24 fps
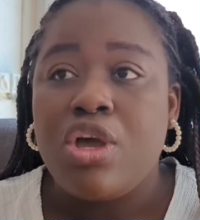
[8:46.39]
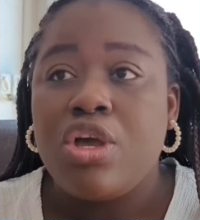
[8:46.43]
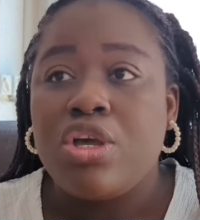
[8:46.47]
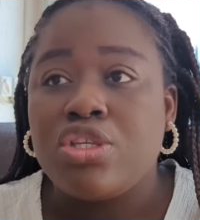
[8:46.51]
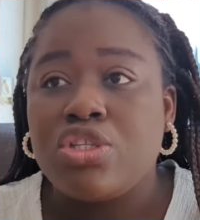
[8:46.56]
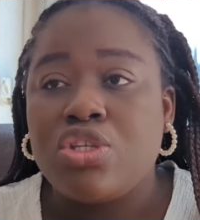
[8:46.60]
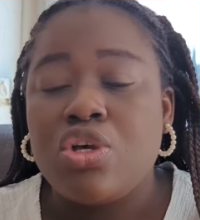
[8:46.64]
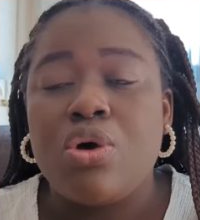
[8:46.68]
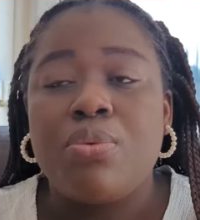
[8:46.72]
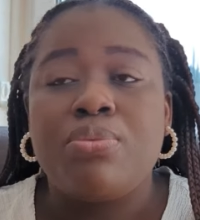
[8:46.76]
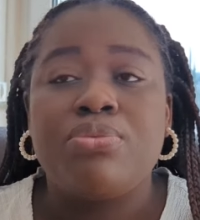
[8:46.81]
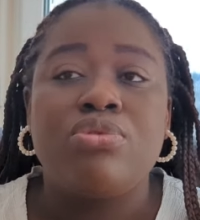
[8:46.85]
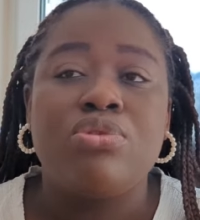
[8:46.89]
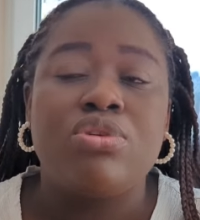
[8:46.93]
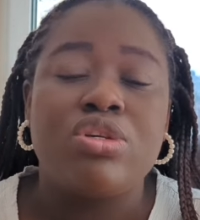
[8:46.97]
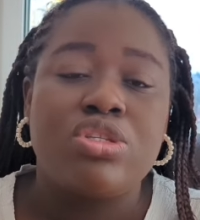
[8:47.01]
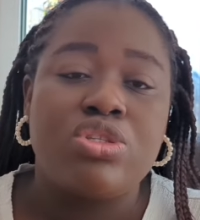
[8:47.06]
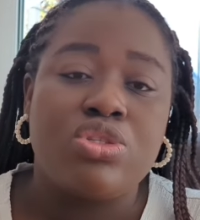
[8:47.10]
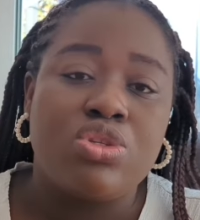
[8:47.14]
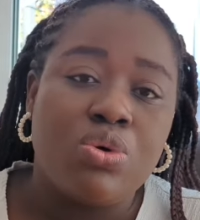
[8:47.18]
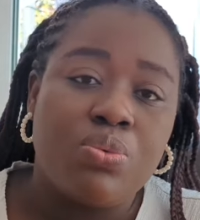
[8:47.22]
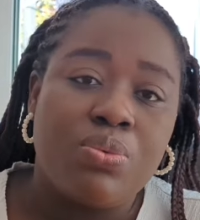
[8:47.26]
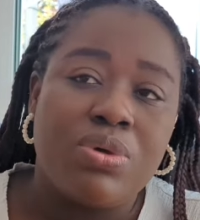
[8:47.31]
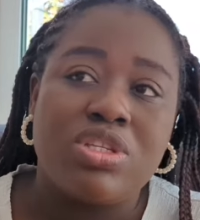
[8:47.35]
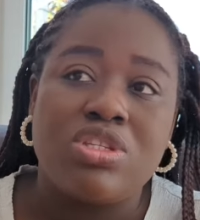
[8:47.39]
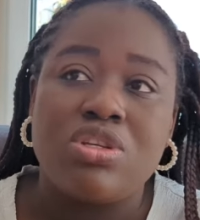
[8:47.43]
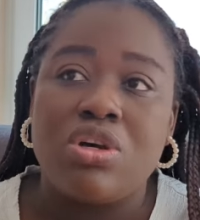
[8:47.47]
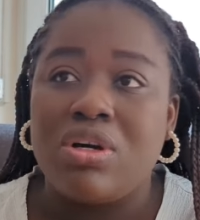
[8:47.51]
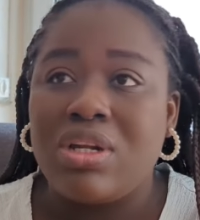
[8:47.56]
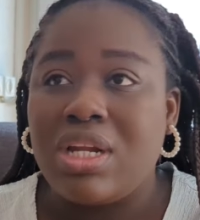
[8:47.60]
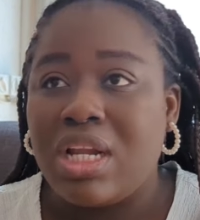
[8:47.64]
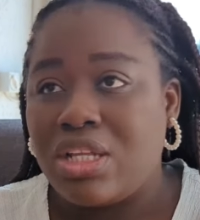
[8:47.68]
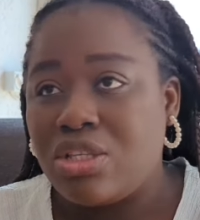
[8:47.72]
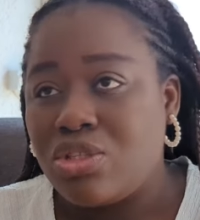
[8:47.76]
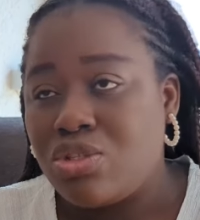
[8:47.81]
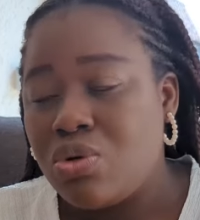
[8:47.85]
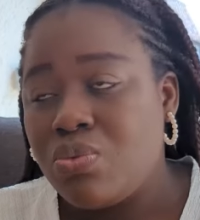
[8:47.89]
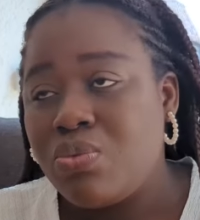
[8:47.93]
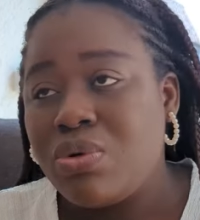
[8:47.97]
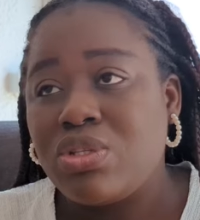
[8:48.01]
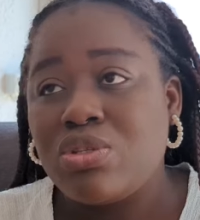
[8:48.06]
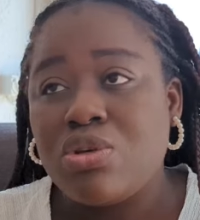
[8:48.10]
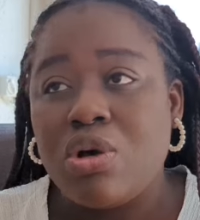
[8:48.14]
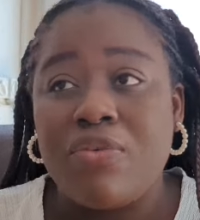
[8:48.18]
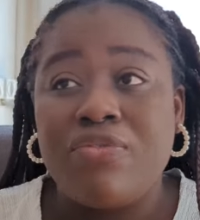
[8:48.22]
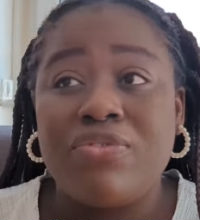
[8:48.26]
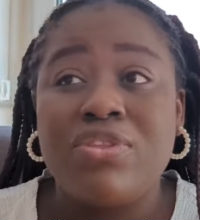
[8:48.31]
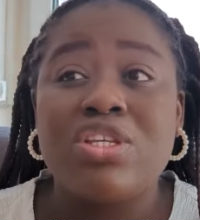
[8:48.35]
So those 2 weeks on and 2
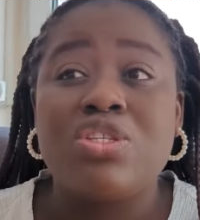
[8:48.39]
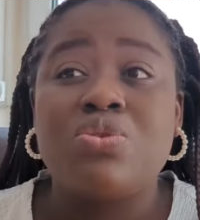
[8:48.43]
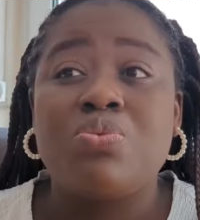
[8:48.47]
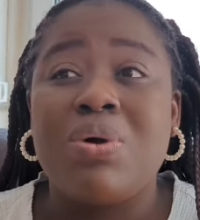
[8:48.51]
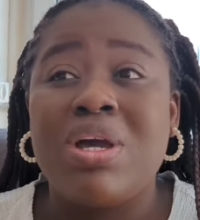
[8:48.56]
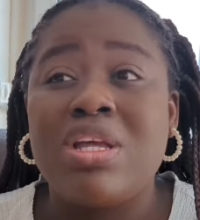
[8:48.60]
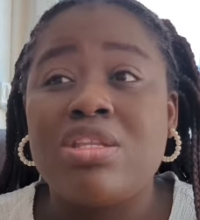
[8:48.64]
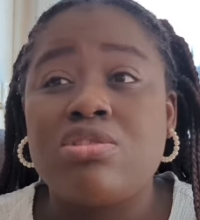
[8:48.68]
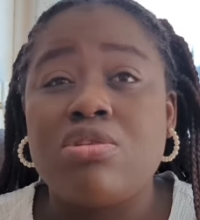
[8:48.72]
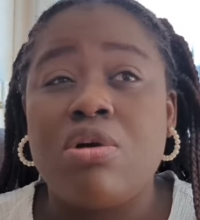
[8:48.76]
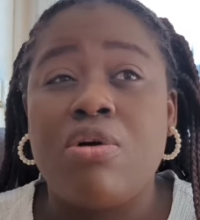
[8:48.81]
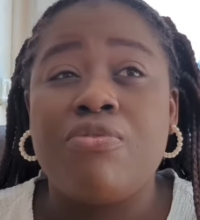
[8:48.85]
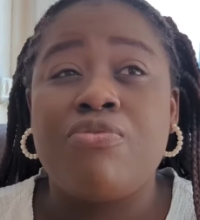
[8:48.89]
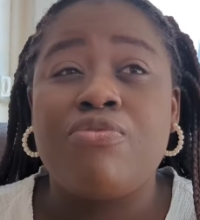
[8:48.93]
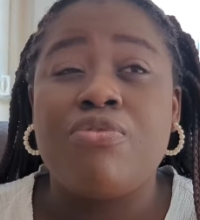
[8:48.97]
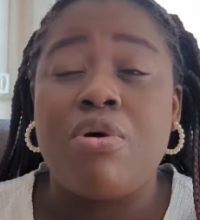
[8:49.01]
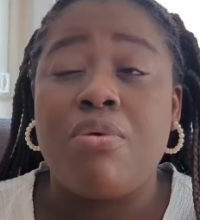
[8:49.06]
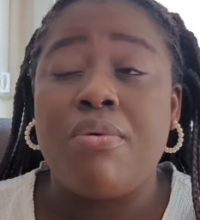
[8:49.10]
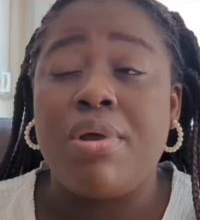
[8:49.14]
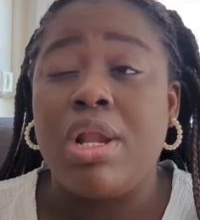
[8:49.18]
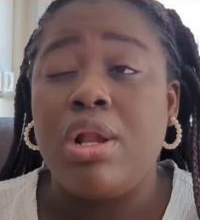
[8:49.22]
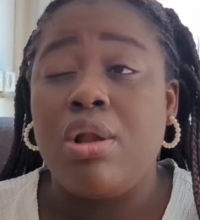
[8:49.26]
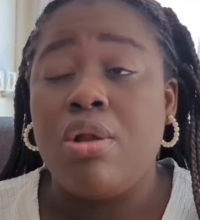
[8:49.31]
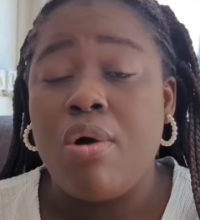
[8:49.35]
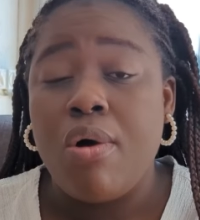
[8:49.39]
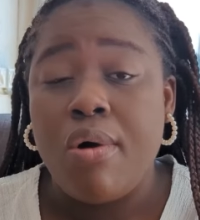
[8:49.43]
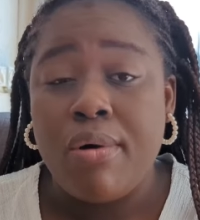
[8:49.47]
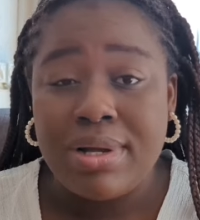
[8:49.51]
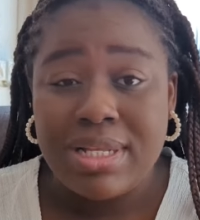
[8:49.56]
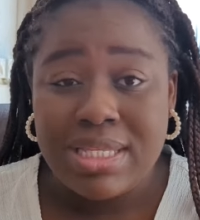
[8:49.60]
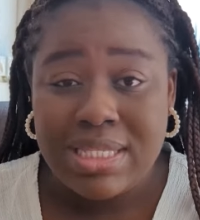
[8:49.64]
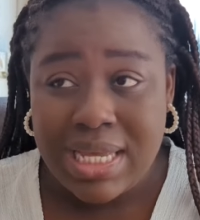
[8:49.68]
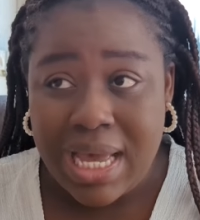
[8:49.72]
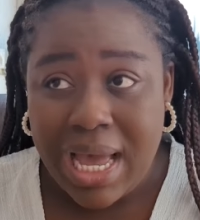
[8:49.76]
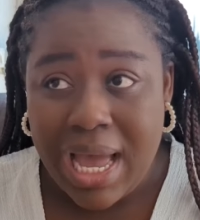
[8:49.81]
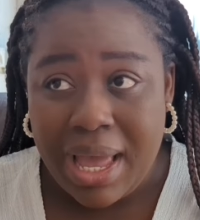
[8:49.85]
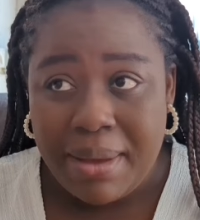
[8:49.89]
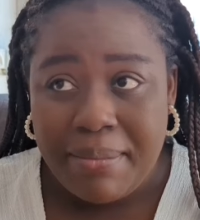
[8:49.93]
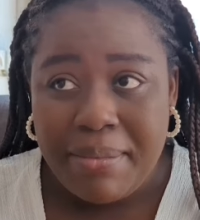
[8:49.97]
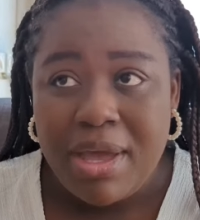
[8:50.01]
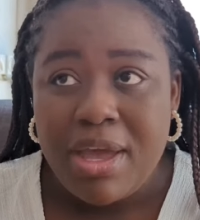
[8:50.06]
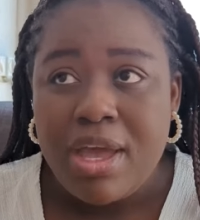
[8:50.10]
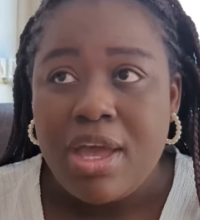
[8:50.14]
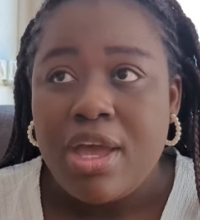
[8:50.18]
weeks off, this went on for a long time.